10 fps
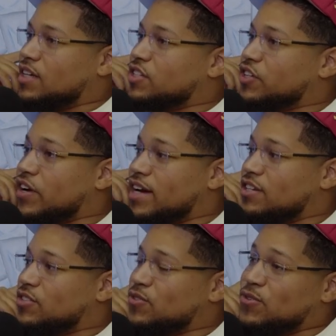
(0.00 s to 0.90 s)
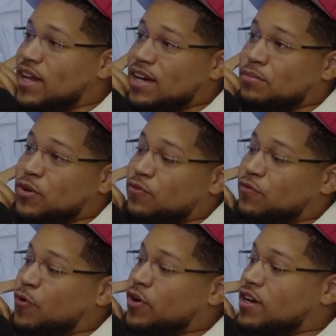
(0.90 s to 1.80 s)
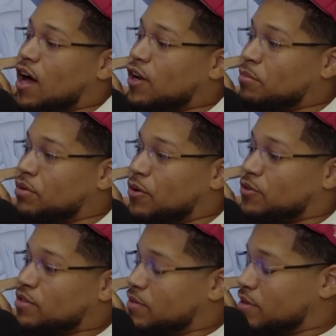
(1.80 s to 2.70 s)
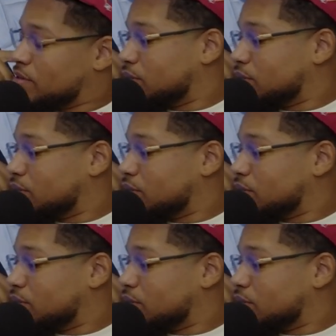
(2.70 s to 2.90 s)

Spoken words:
It's crazy too, like bro, $40 post, bro.